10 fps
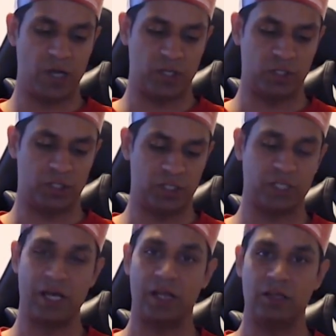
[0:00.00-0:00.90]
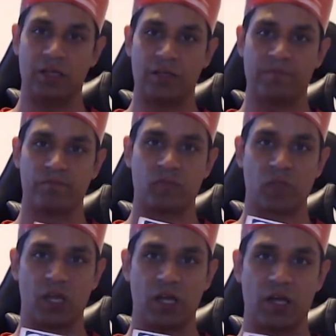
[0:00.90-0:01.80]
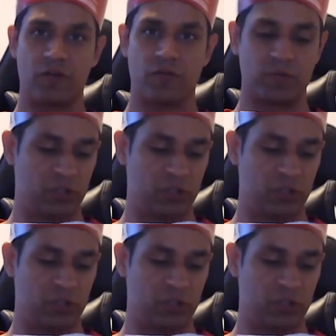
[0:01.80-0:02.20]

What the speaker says: as you can tell from the